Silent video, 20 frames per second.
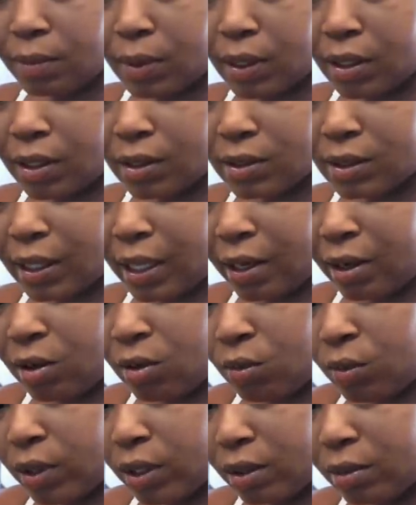Because I
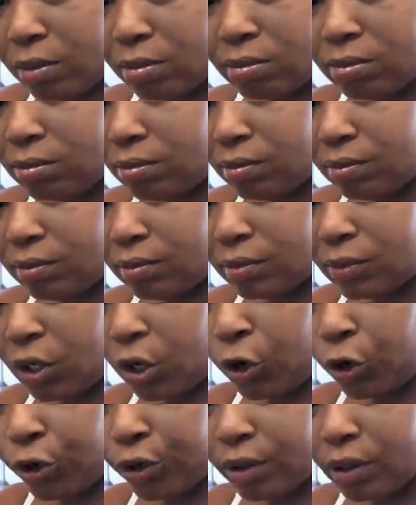don't want to
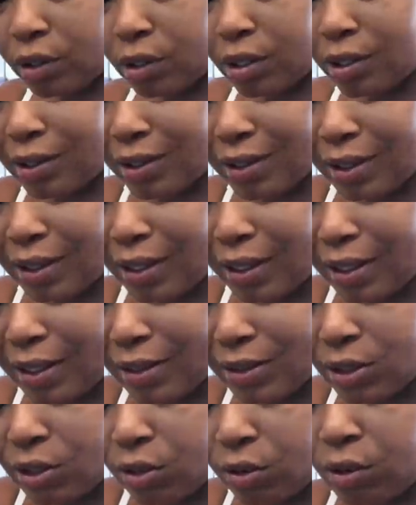hurt.
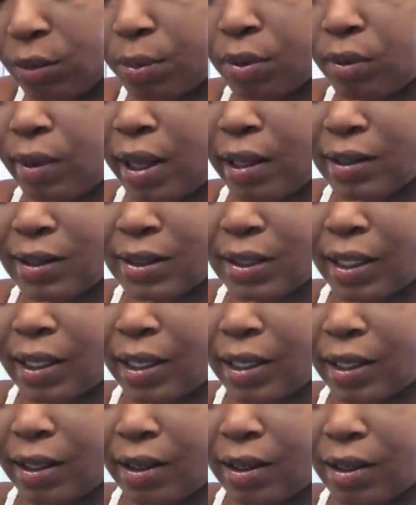So the
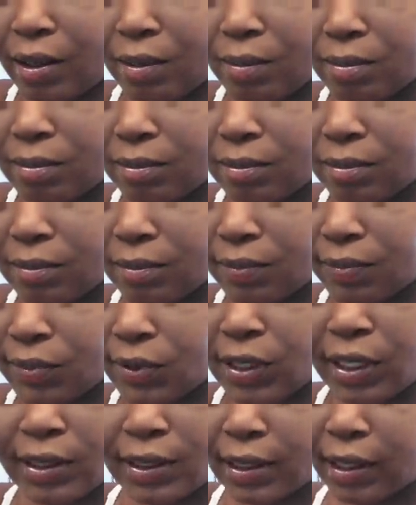peroxide
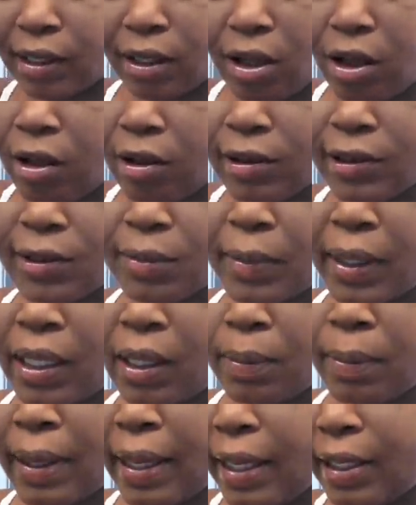doesn't cause me
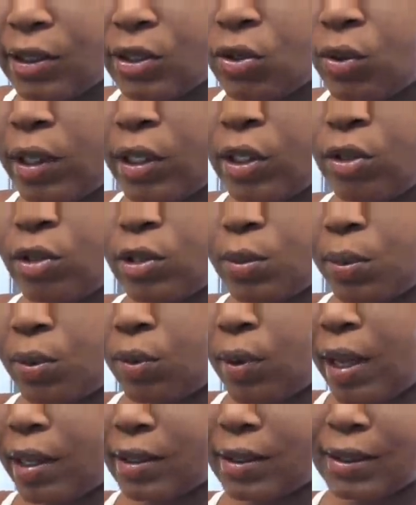any pain, so I use
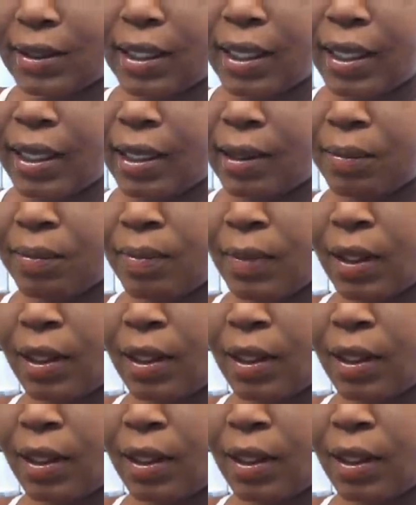peroxide.